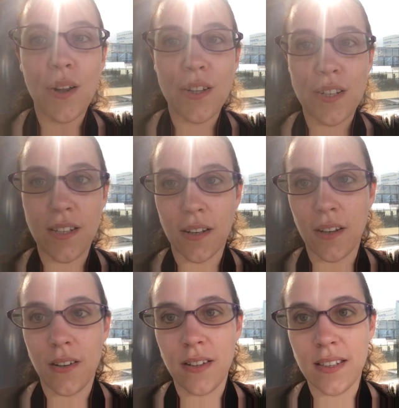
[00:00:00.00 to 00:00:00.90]
So
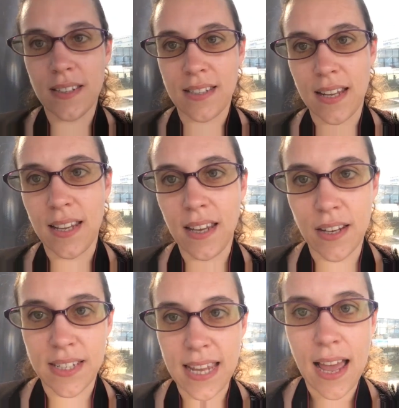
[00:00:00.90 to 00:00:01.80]

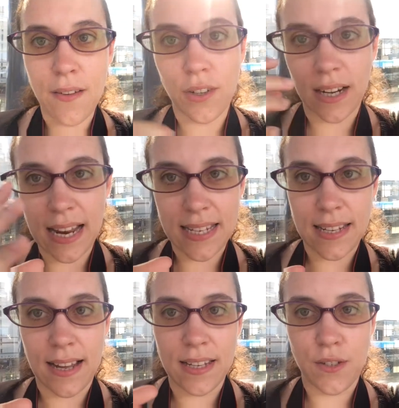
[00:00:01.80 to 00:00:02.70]
they have the glass
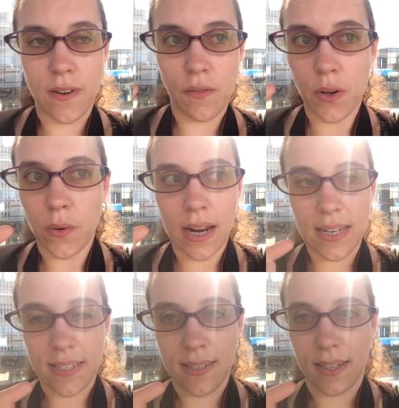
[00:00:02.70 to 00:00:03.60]
eyes, very
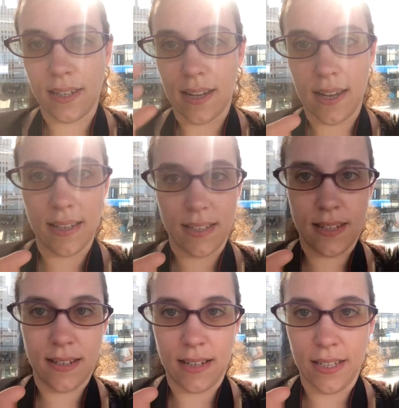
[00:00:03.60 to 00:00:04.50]
realistic,
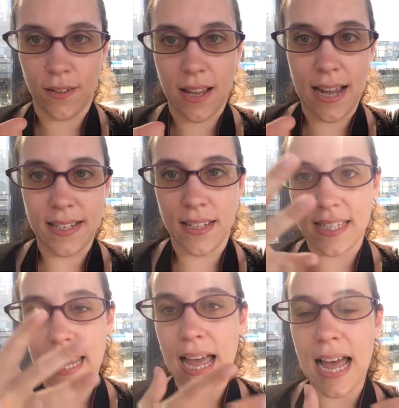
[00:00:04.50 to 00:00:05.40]
nice little eyes, and
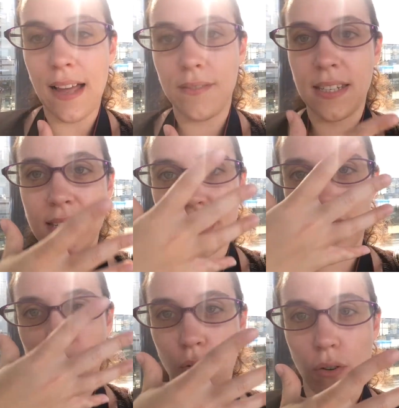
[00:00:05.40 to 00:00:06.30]
they have this
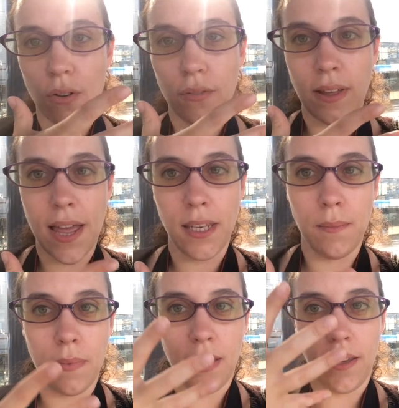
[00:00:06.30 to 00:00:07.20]
sort of
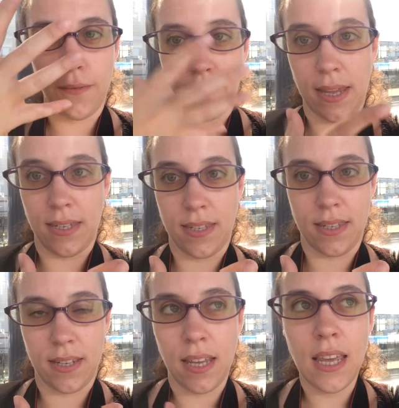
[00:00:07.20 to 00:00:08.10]
anime
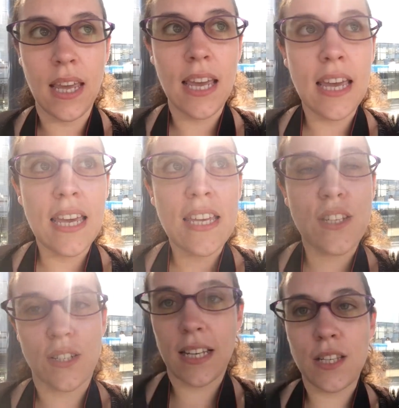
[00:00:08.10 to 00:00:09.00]
face.
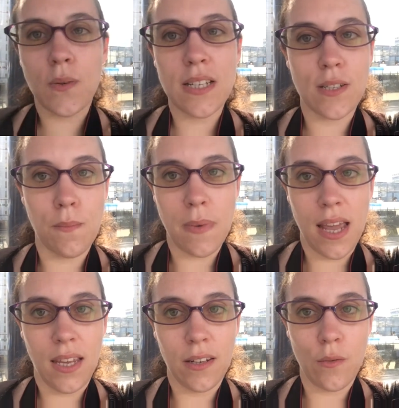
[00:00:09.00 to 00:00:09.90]
So that was the
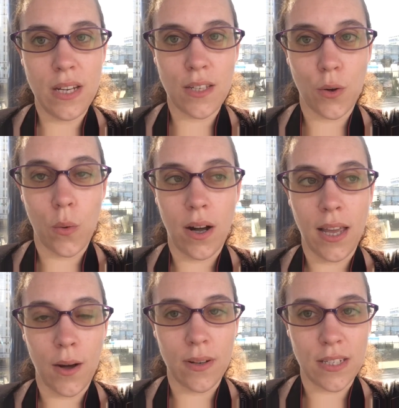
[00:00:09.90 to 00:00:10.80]
main reason why
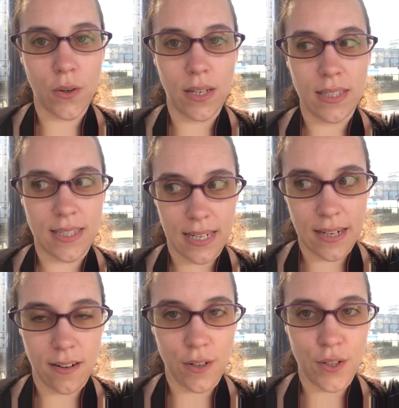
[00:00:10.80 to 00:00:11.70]
I was going
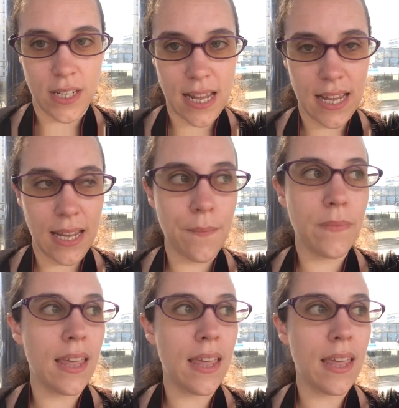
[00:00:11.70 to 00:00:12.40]
there today.